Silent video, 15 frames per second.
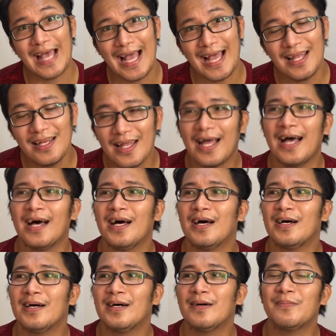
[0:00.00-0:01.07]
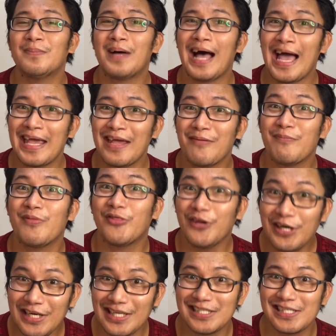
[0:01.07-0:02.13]
that, I am
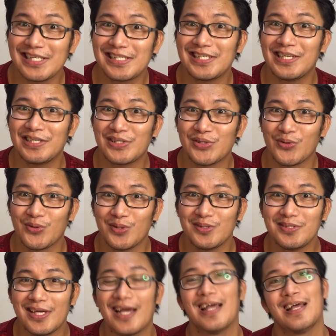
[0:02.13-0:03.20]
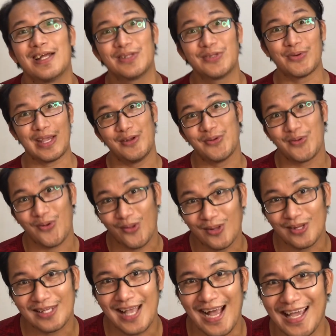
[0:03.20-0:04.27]
36 years old. Do I look
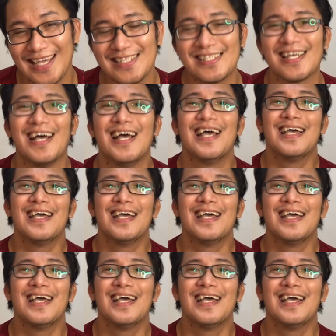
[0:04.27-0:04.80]
old, guys?